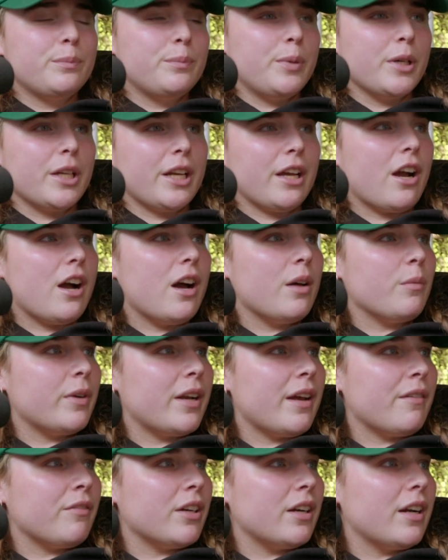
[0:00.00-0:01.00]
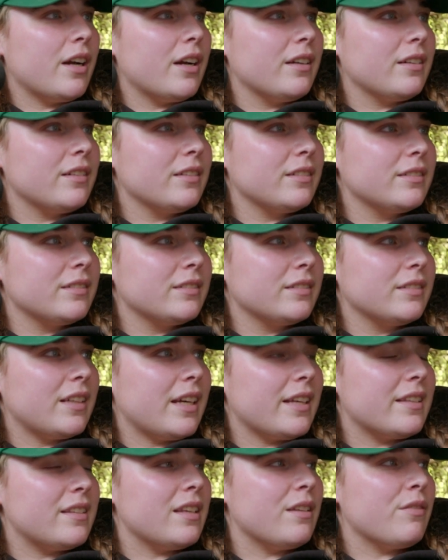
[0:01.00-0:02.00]
Putting on whatever
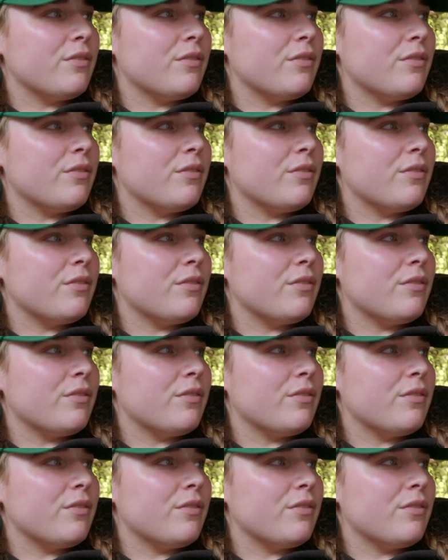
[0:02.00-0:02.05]
I see